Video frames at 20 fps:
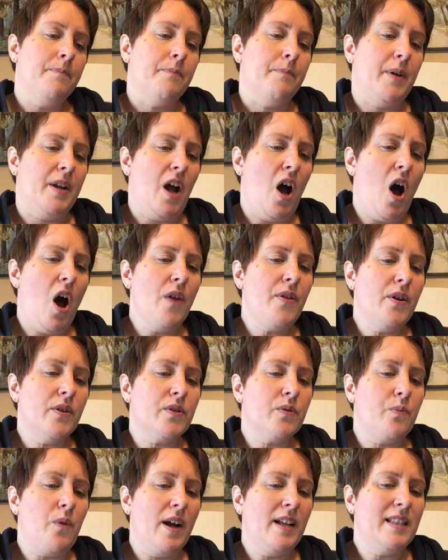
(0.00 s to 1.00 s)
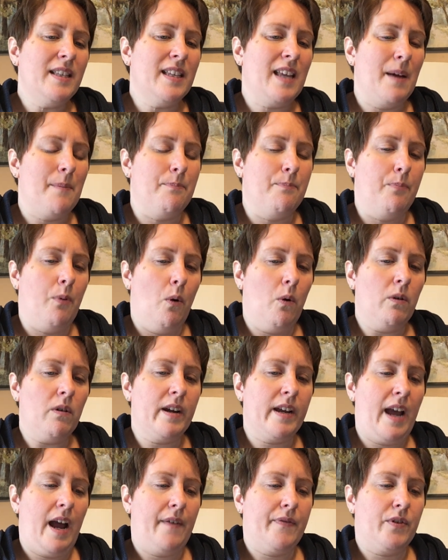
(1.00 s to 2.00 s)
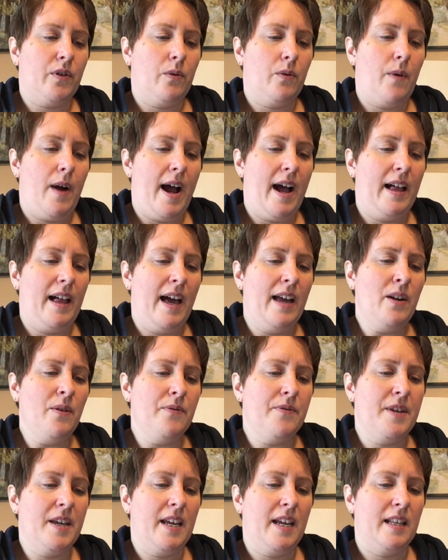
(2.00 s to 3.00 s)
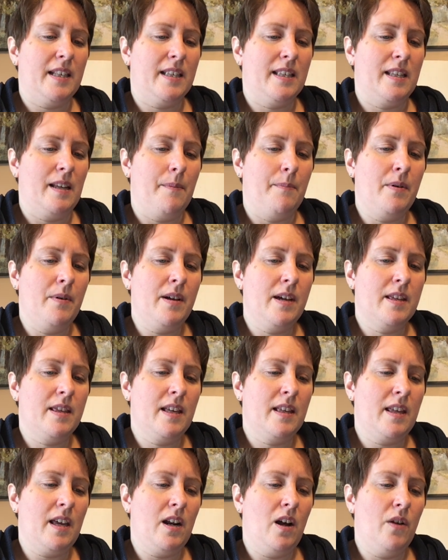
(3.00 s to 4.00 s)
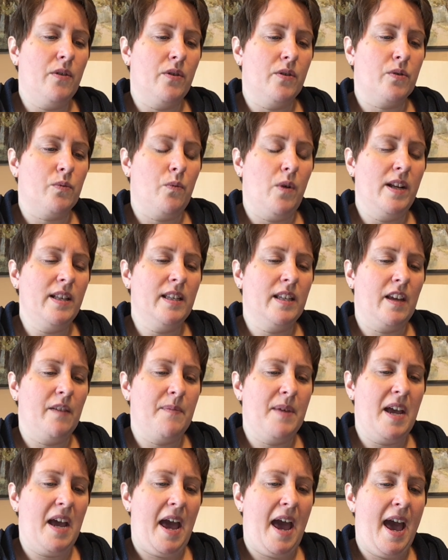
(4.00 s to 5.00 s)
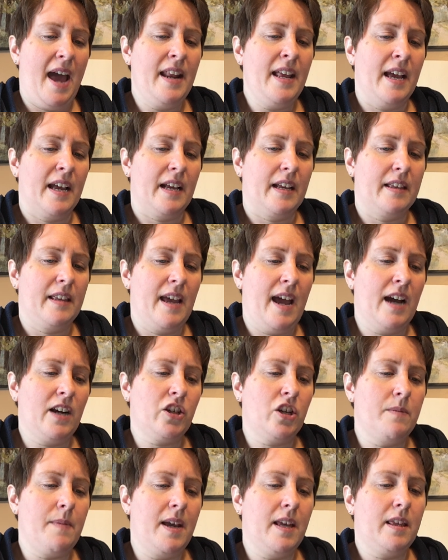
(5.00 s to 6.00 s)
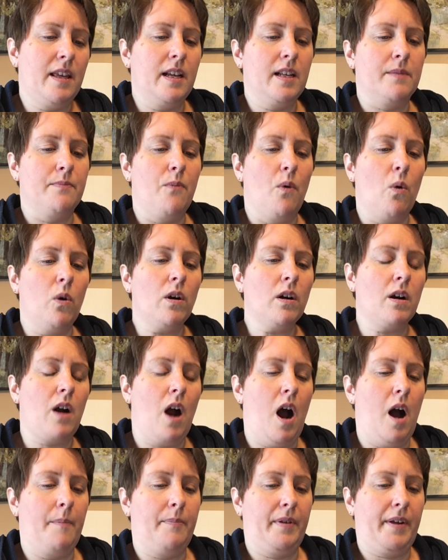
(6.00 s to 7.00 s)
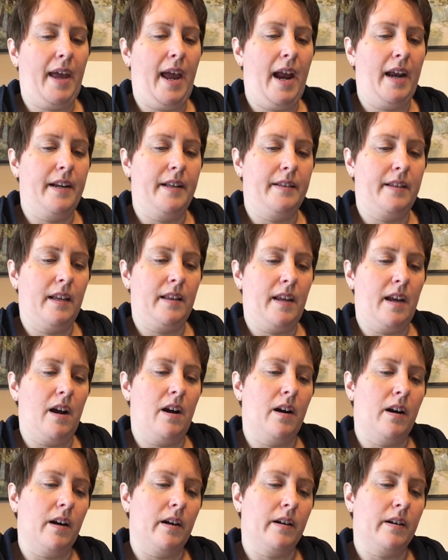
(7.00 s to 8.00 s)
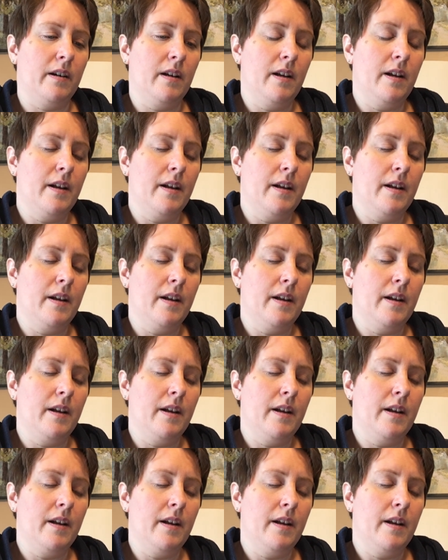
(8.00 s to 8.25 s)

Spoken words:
But all those ones get boring after a while. I don't think it's simple. I think that all those ones give me a headache. They actually make things more complicated than they are.